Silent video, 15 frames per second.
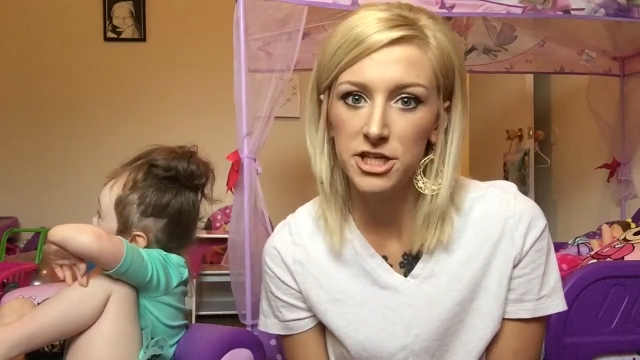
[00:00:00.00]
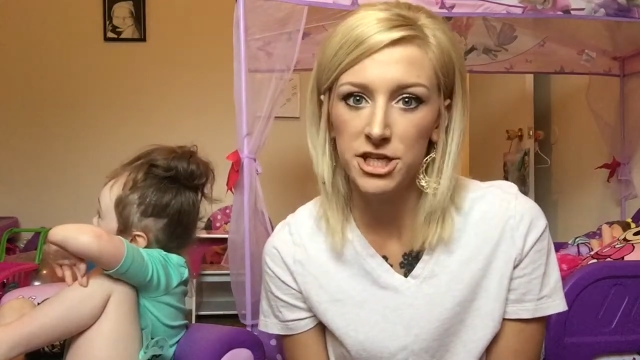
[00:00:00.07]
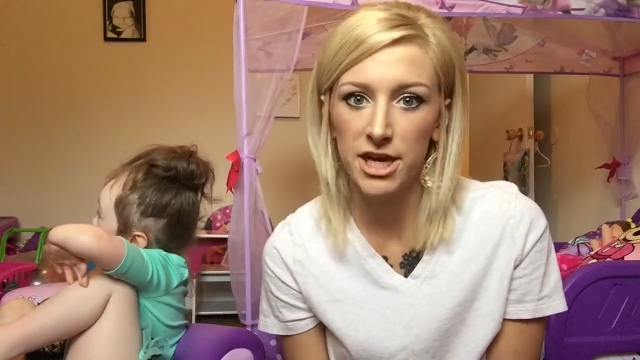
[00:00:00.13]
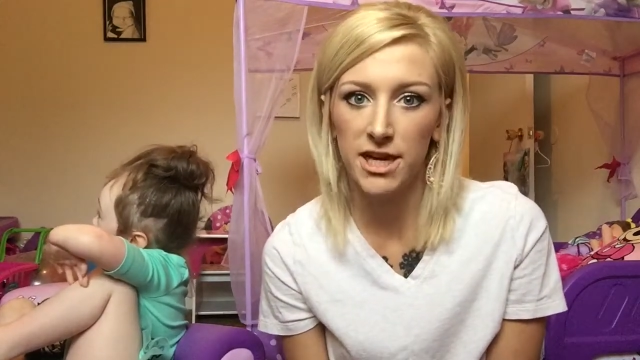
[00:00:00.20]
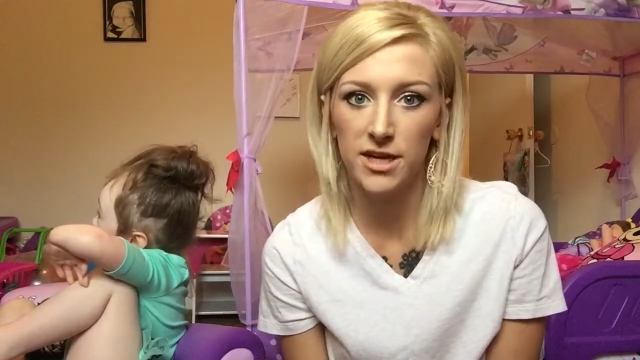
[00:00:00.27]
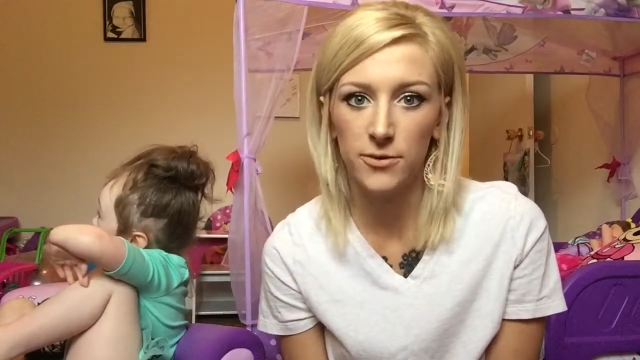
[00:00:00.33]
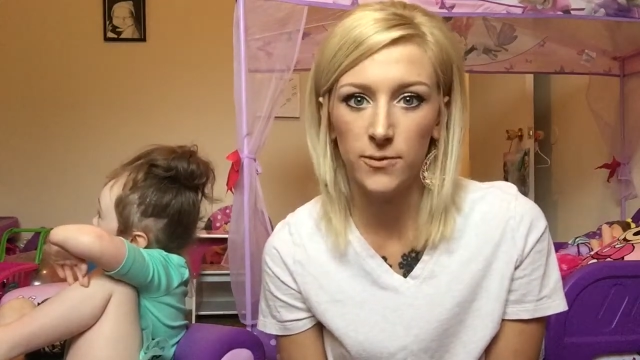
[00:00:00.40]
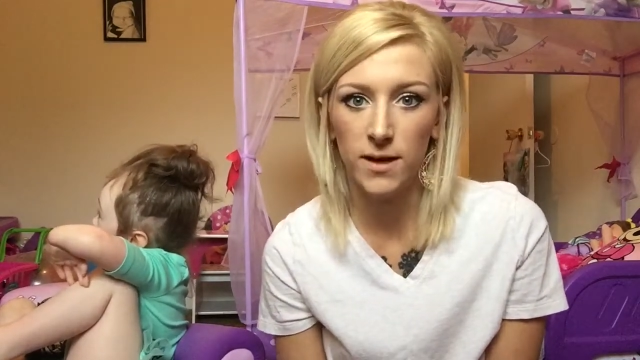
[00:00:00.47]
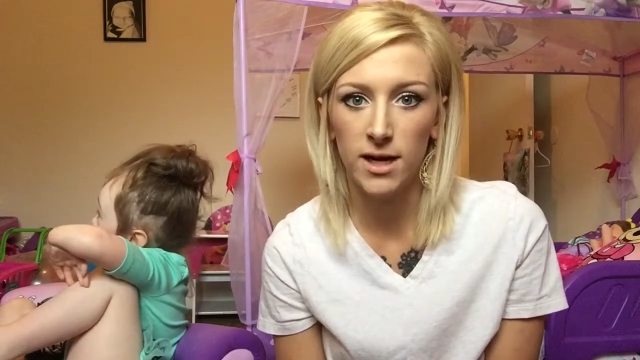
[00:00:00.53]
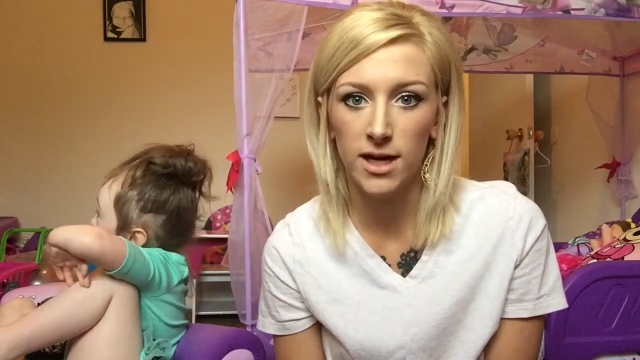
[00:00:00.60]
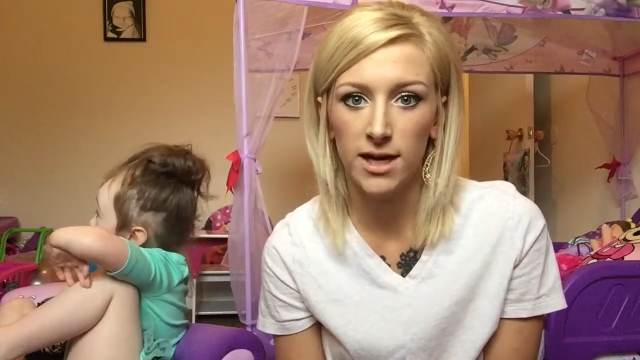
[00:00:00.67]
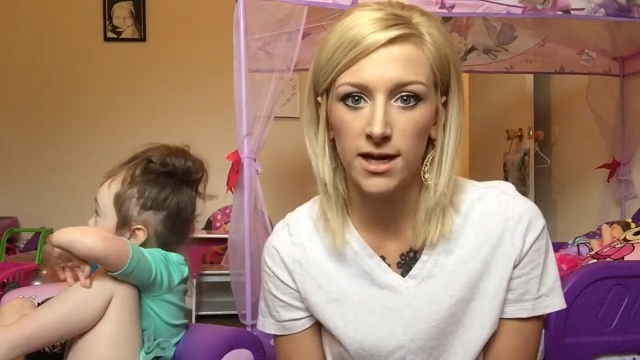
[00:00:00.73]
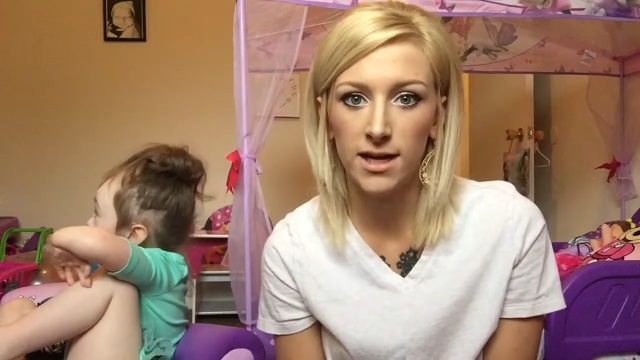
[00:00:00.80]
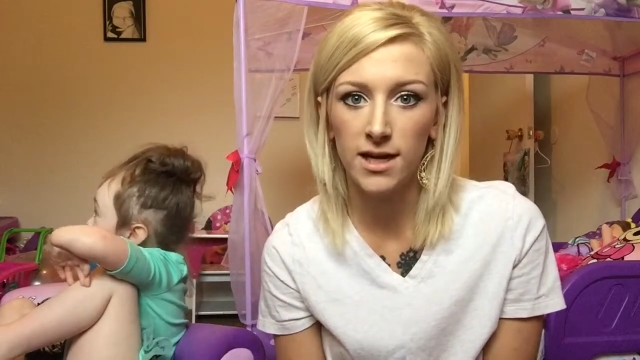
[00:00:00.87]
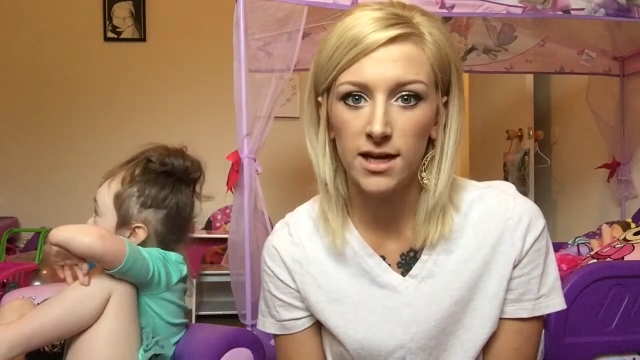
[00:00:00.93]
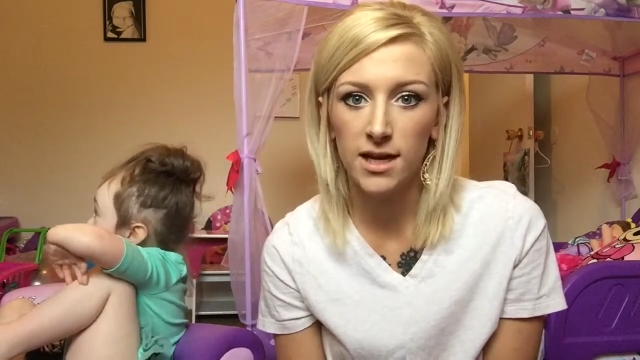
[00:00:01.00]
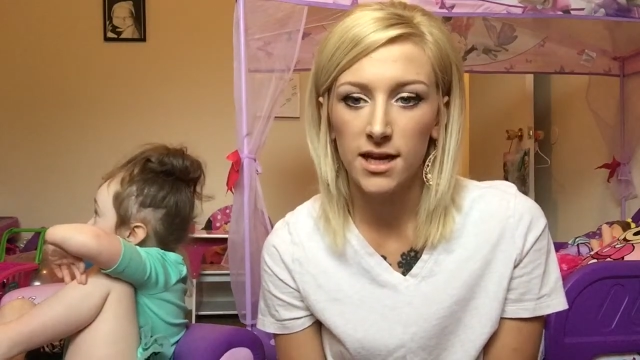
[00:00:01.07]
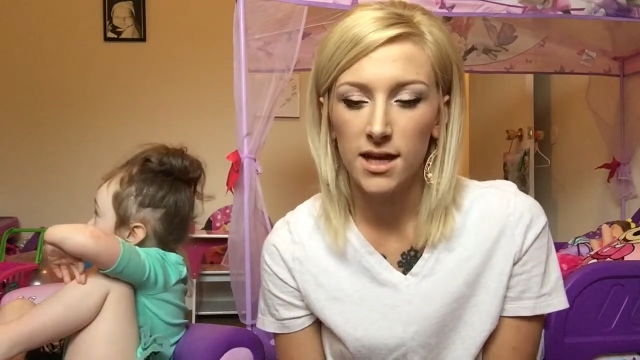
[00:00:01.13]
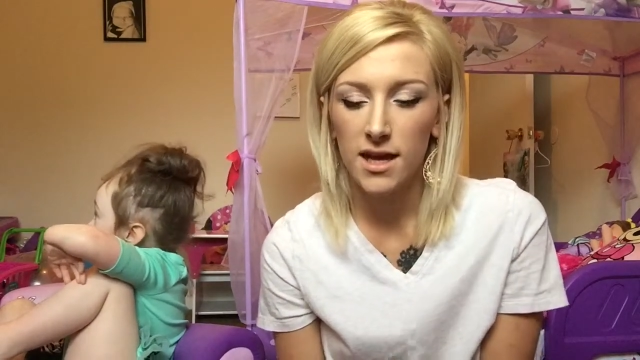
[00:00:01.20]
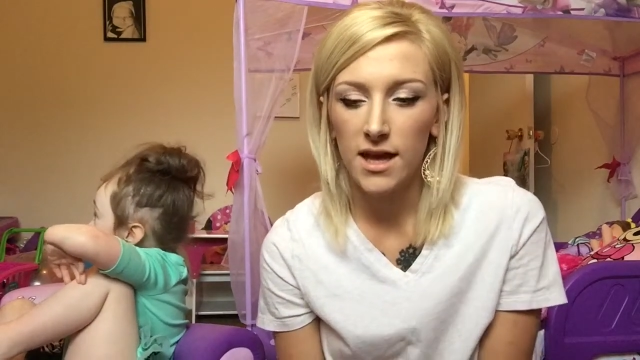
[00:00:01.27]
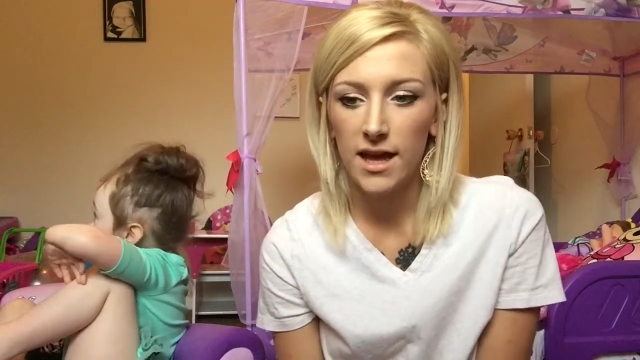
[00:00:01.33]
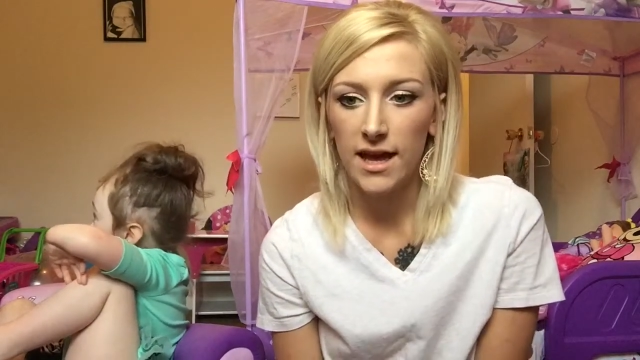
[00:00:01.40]
January,
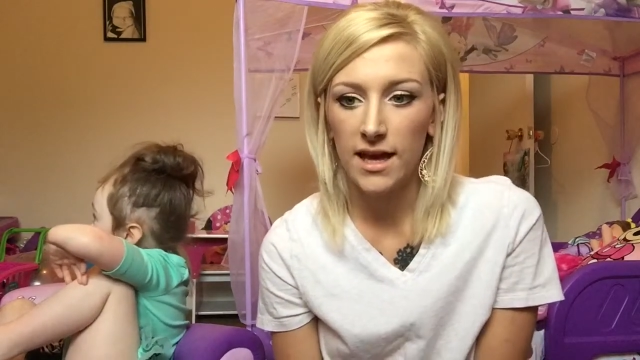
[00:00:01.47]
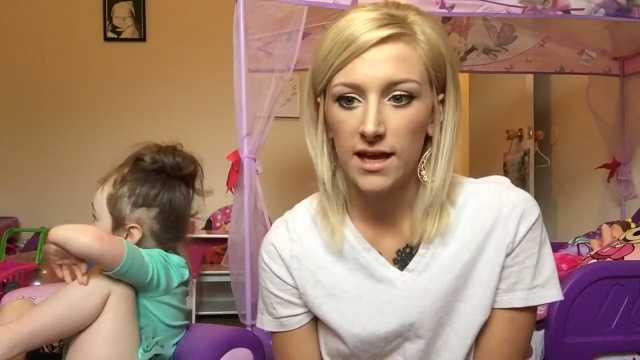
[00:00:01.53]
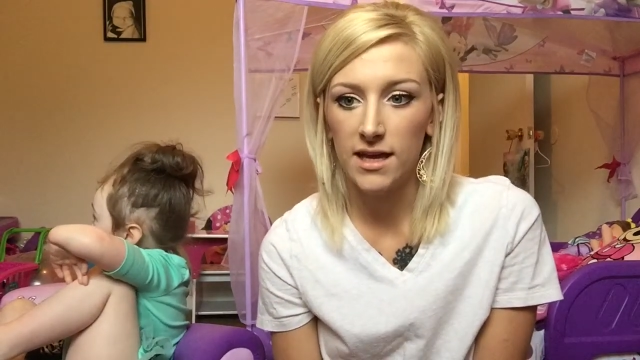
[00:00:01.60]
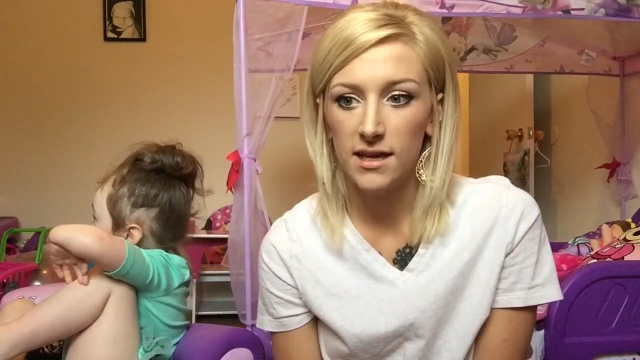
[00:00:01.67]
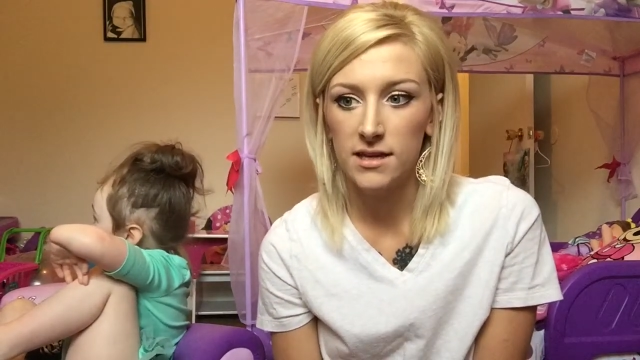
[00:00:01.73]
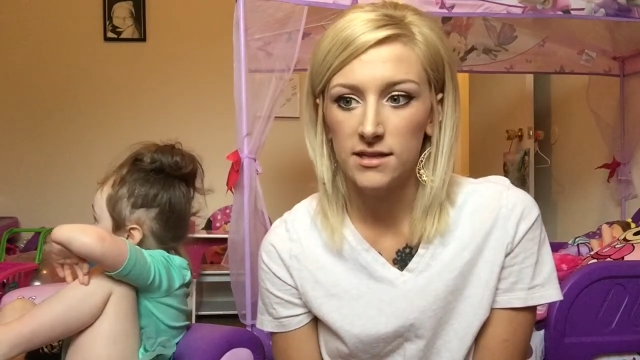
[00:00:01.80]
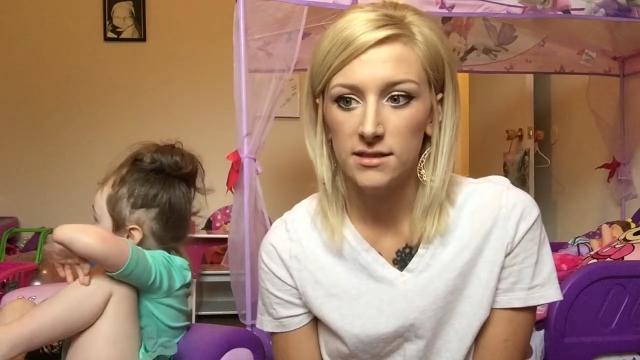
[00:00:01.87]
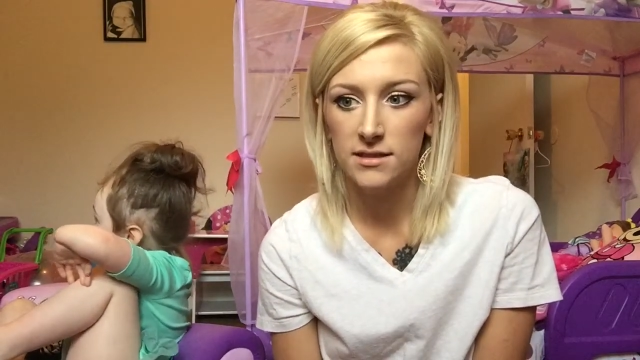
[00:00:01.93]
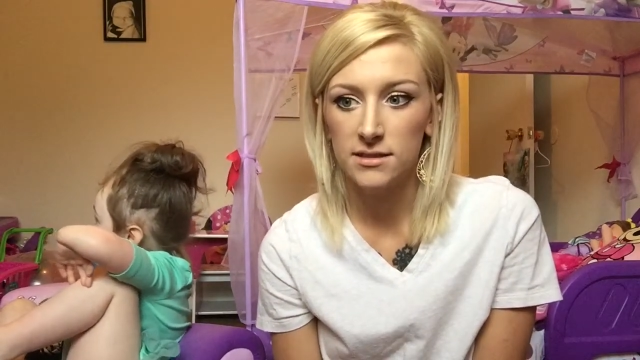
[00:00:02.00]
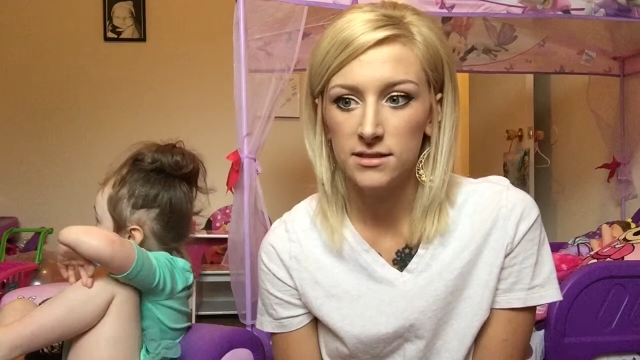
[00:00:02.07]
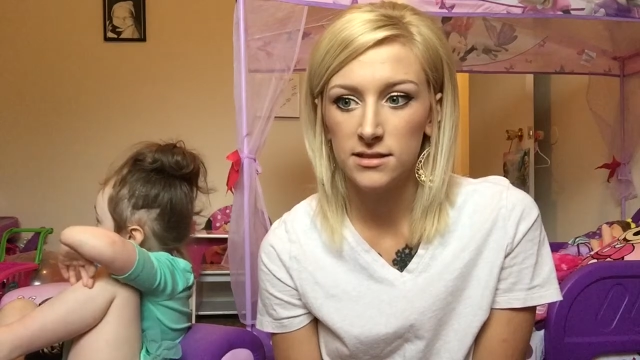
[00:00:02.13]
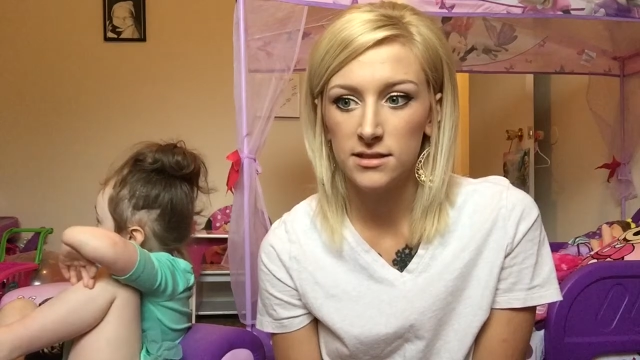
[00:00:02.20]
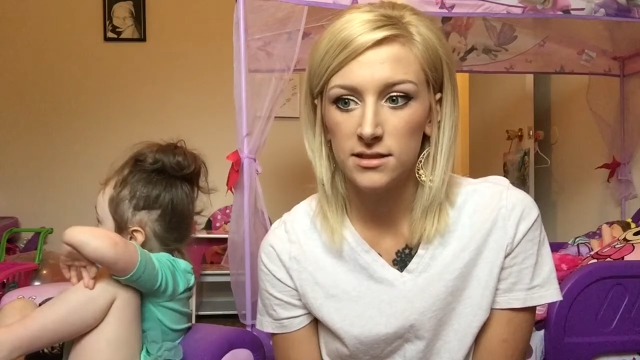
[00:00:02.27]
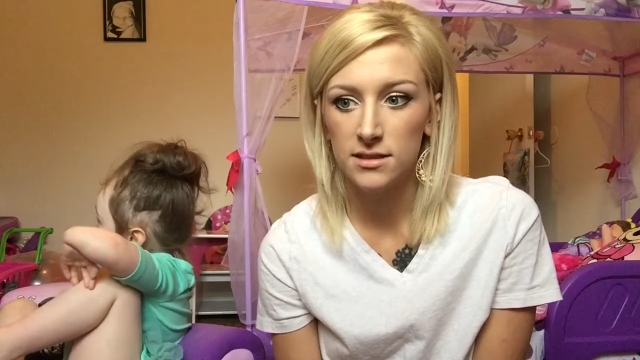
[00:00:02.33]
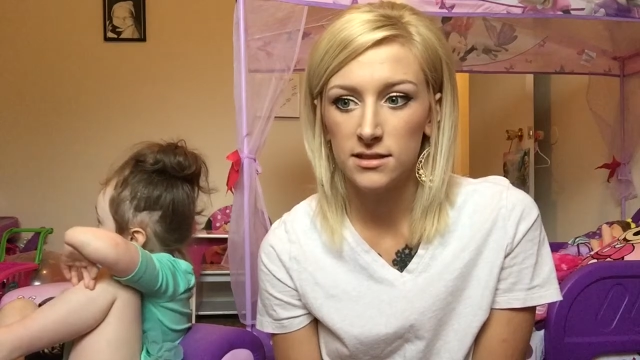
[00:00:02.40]
and